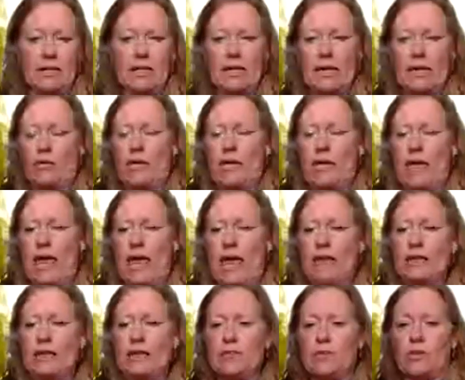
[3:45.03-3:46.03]
and we
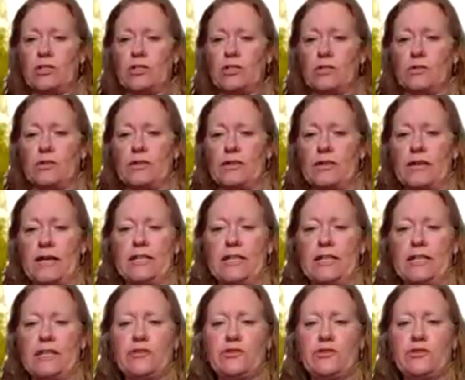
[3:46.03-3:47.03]
export it to another
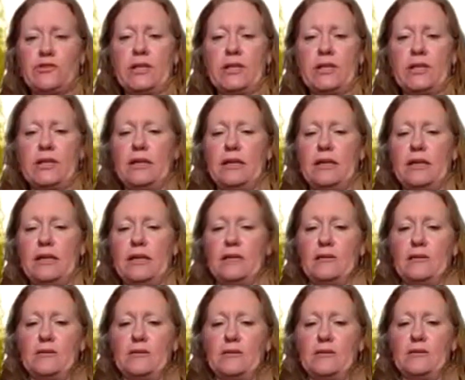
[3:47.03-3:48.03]
country, the
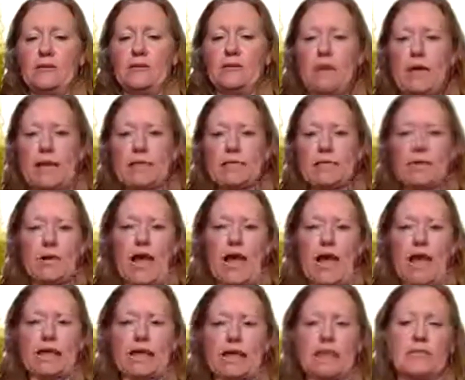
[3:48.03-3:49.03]
food that we export
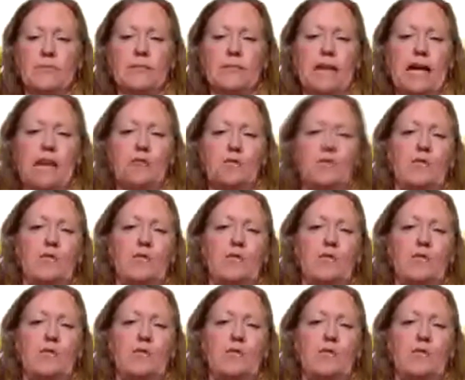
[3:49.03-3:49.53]
has to comply with